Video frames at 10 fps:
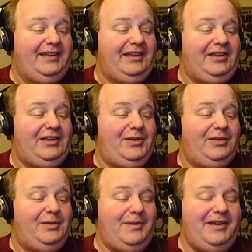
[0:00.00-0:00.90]

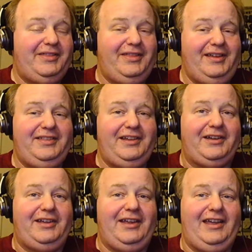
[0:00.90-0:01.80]
You might think that
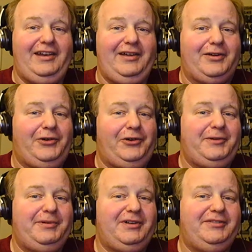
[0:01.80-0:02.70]
getting a
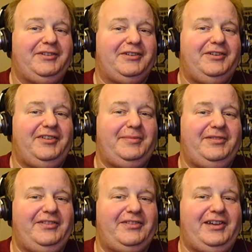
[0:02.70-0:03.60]
cookbook for
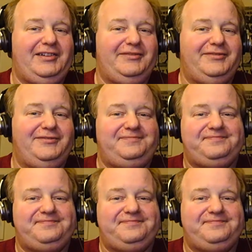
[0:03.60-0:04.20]
Christmas is kind of